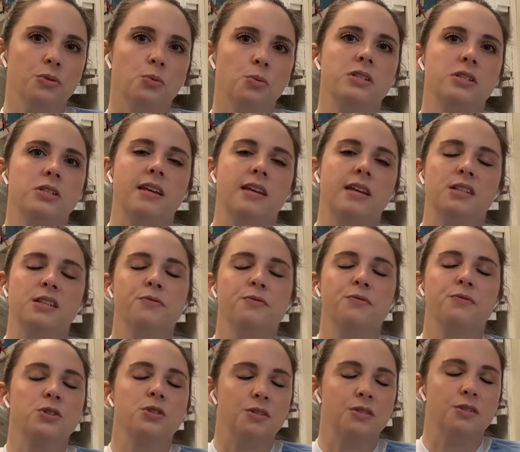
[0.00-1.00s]
which stands
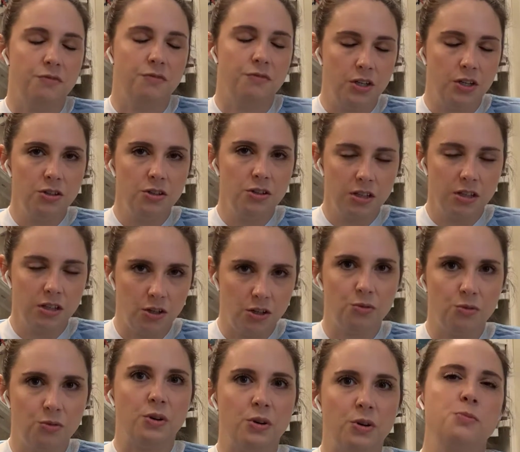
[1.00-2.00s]
for Severe Acute
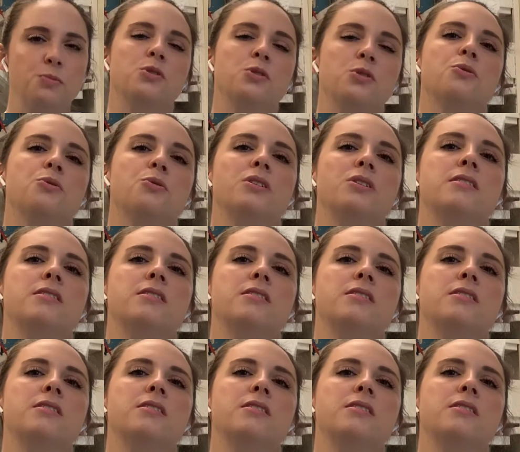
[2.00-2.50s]
Respiratory